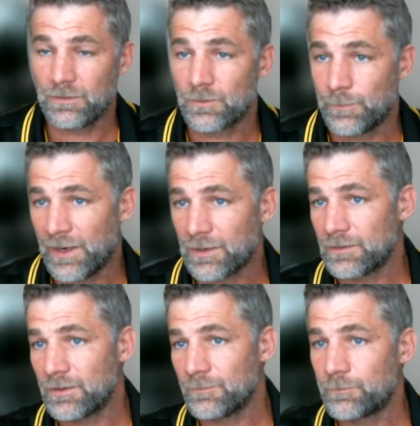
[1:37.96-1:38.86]
look back
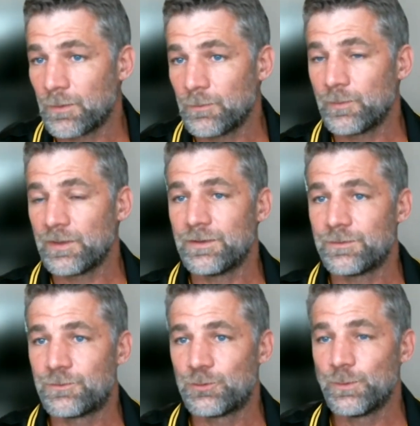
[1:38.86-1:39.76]
and I probably
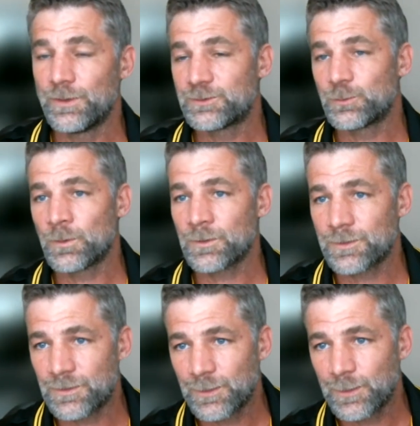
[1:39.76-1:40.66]
did too much
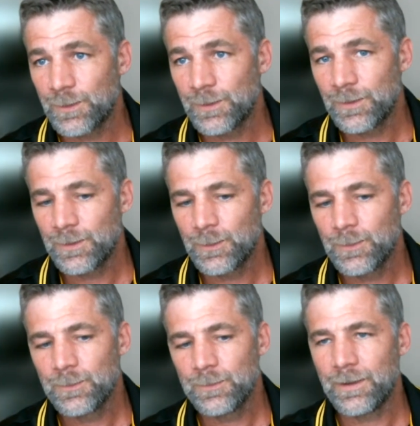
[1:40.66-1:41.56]
work
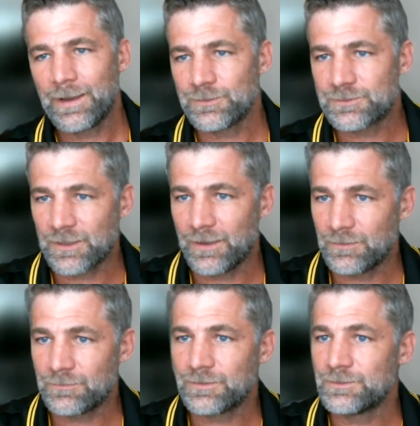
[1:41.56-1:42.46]
outside
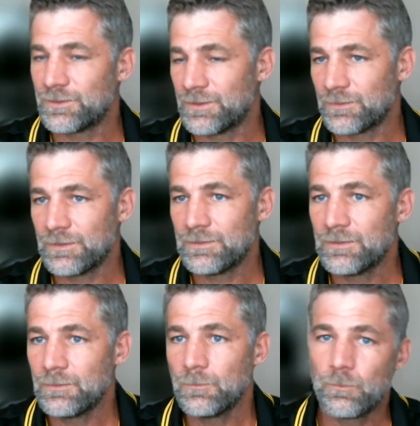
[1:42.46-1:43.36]
of
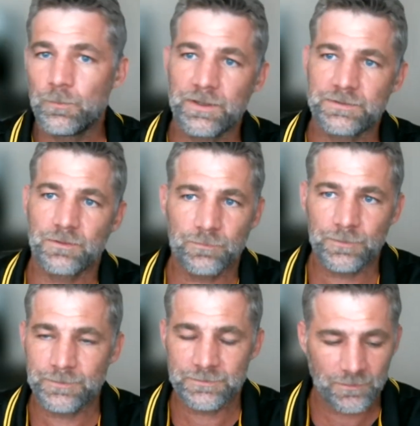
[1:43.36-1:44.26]
engineering, but I still
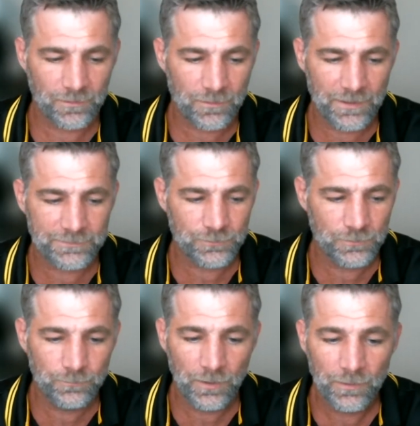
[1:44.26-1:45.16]
focused on the
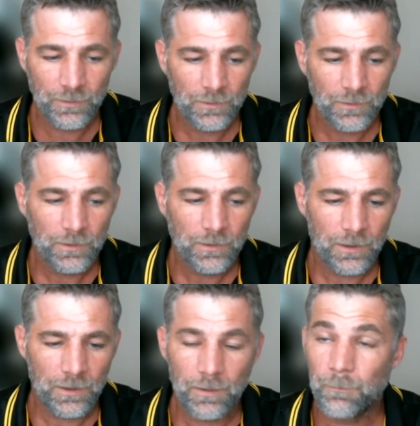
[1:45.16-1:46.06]
classroom.
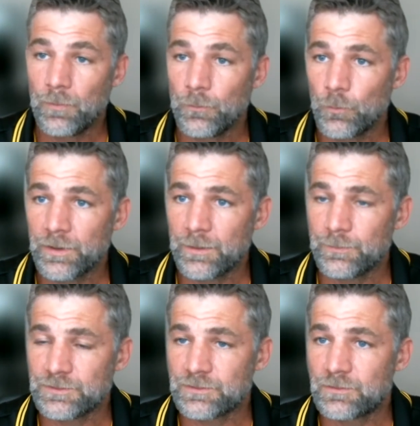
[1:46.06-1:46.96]
When I
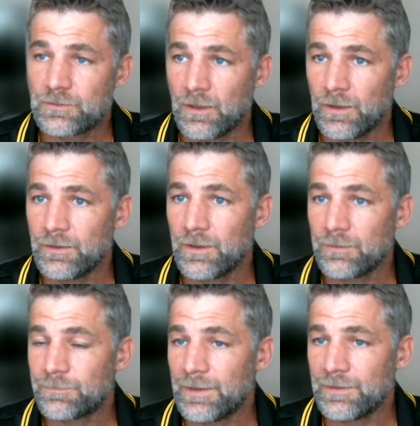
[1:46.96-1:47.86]
was done, I
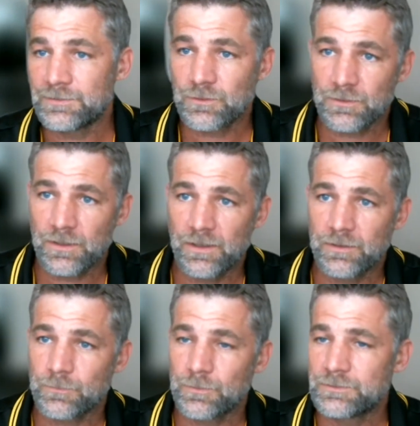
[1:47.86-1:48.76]
finally started getting
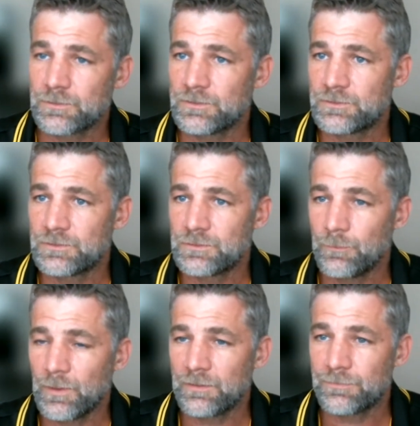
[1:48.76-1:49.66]
into research
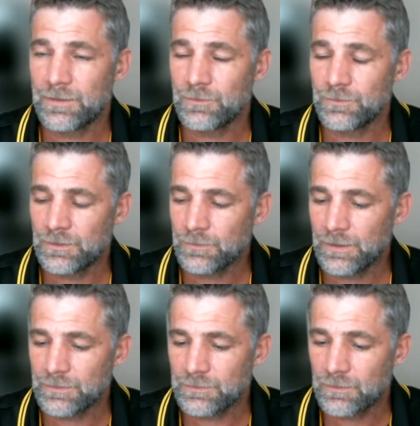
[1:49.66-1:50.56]
on my final year
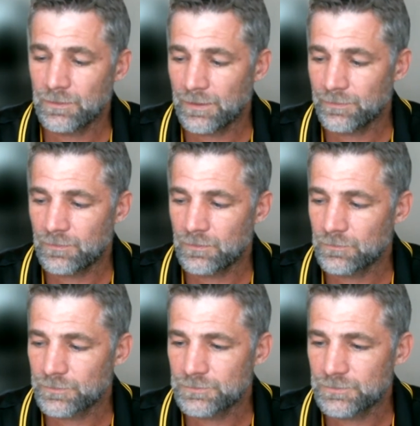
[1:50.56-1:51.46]
at the
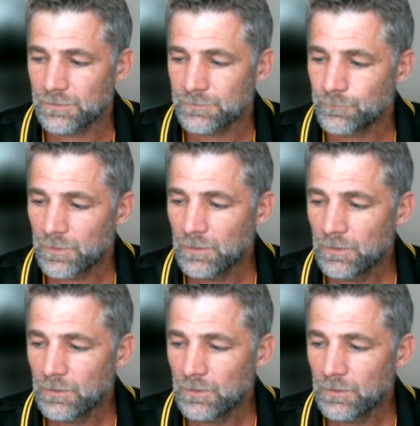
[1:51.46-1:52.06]
university.